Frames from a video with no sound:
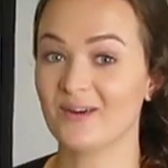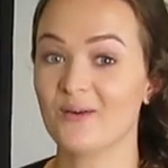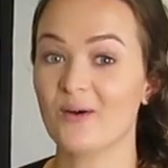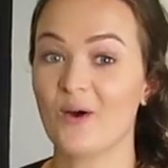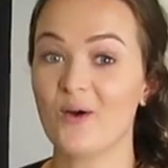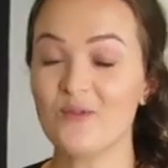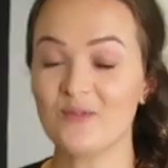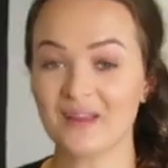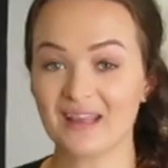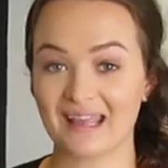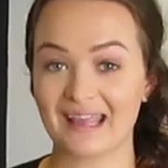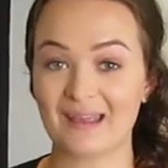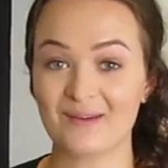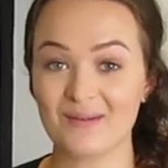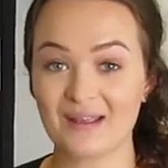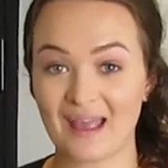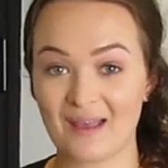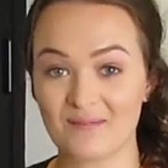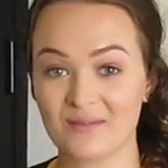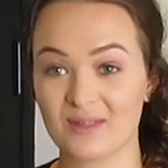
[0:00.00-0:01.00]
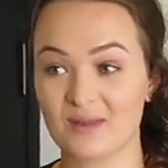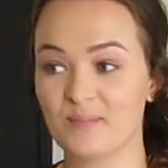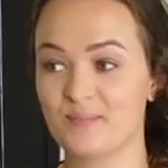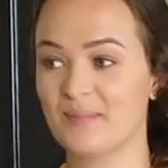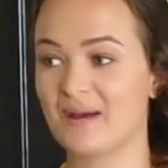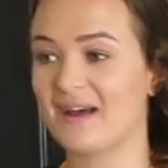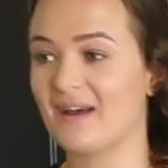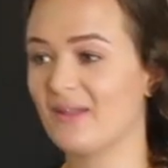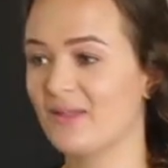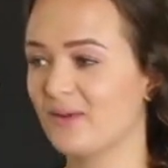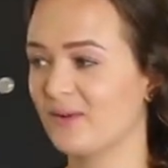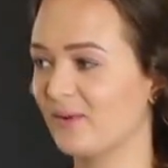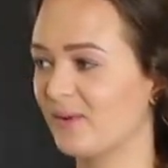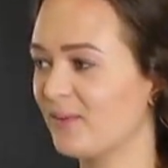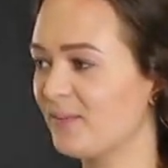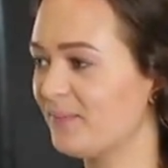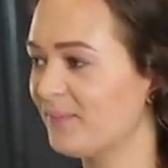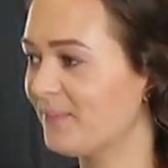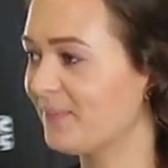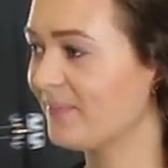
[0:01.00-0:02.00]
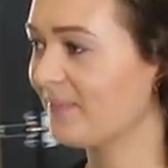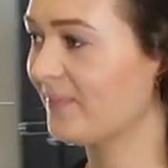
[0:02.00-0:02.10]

So over here we have the bathroom.